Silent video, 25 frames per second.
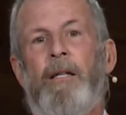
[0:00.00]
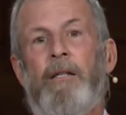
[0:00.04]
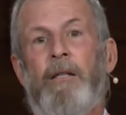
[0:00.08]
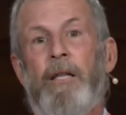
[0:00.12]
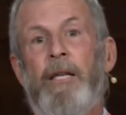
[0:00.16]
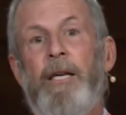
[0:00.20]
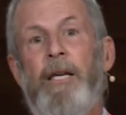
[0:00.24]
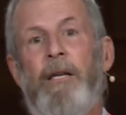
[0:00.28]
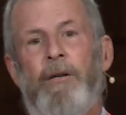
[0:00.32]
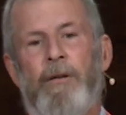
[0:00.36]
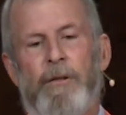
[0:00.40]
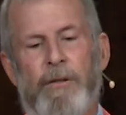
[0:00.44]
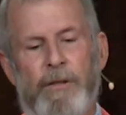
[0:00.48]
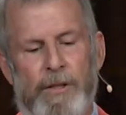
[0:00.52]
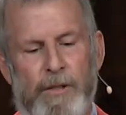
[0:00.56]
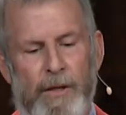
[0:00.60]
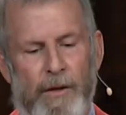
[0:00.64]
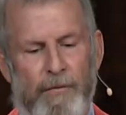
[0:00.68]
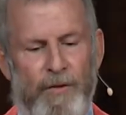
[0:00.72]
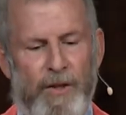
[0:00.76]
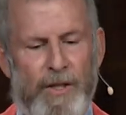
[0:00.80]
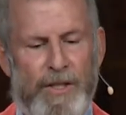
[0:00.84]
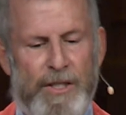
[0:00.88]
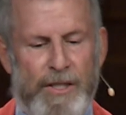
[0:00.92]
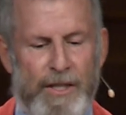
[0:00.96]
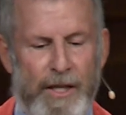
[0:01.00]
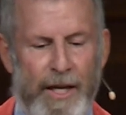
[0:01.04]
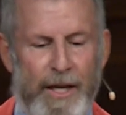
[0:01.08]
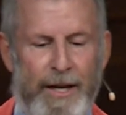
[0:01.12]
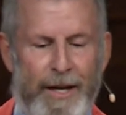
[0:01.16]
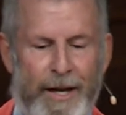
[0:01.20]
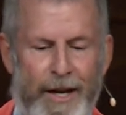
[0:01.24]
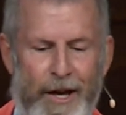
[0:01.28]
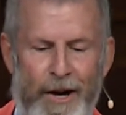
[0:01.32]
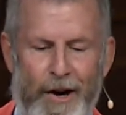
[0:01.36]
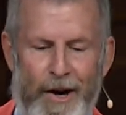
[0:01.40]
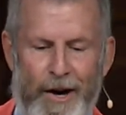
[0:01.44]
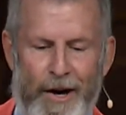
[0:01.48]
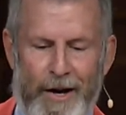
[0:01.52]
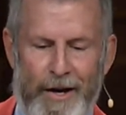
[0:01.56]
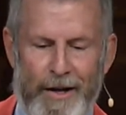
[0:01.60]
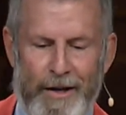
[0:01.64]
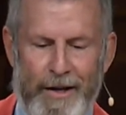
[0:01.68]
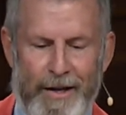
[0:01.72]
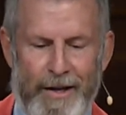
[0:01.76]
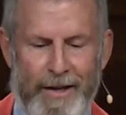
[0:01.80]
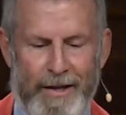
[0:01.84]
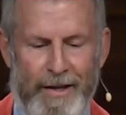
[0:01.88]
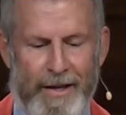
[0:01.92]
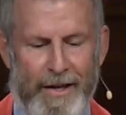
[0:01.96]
leaders of the synagogue.